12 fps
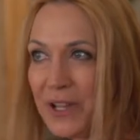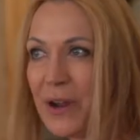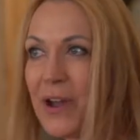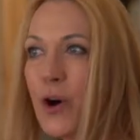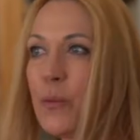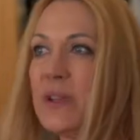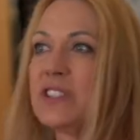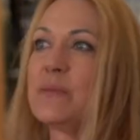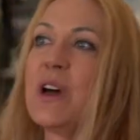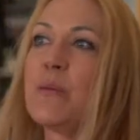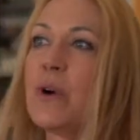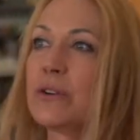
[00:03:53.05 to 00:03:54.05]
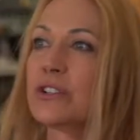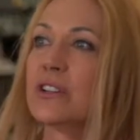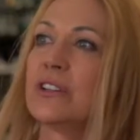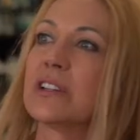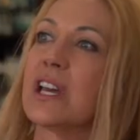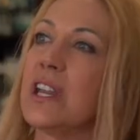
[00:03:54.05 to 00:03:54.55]
You know, I hope it's my
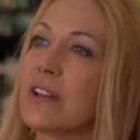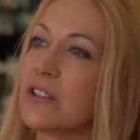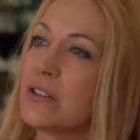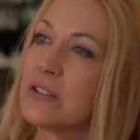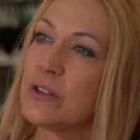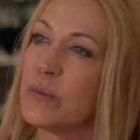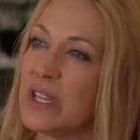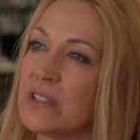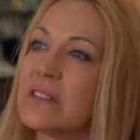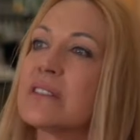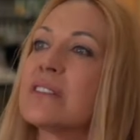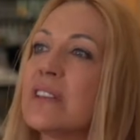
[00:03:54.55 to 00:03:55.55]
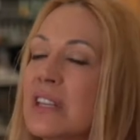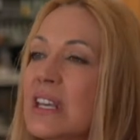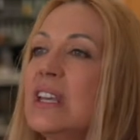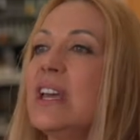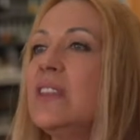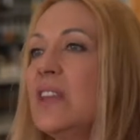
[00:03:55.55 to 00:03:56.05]
emotional connection to the piece
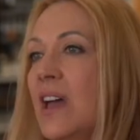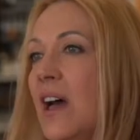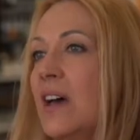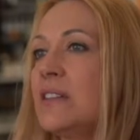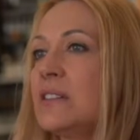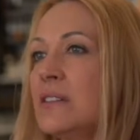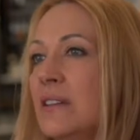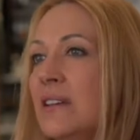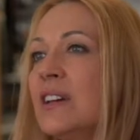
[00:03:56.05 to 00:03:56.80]
in the end.